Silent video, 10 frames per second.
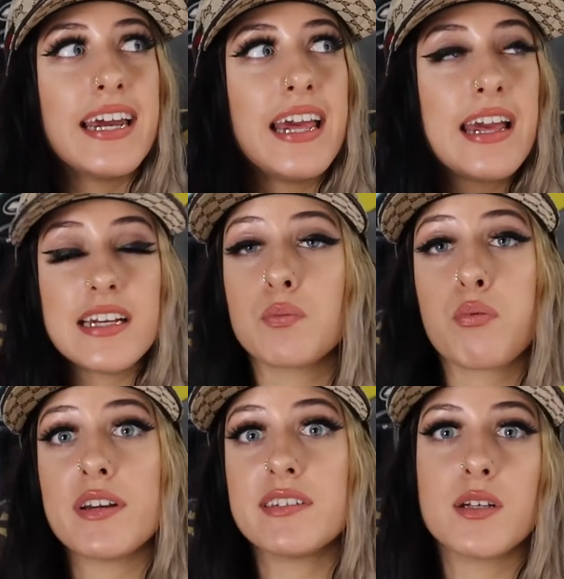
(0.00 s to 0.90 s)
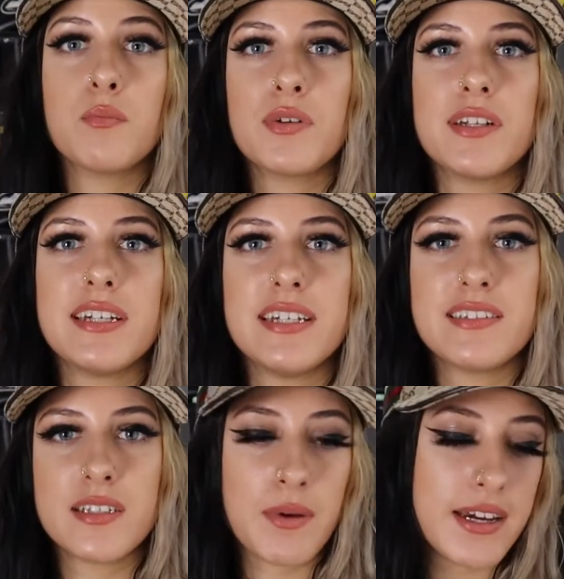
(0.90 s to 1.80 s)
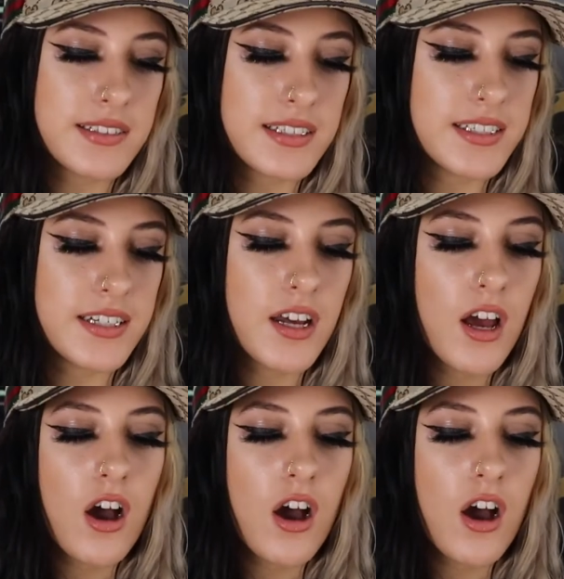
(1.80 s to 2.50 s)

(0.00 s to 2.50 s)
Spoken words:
It is pretty simple and easy, basically.